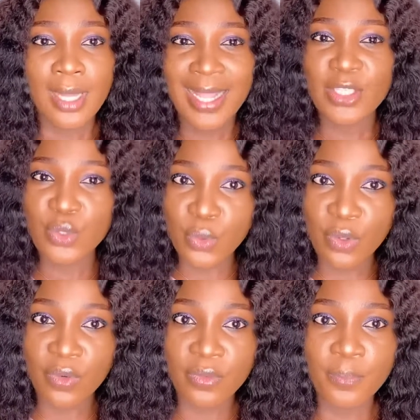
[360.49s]
at
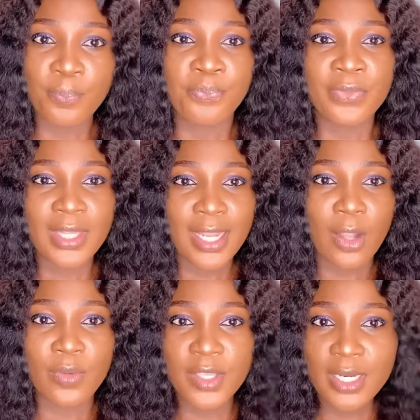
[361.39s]
12. Now think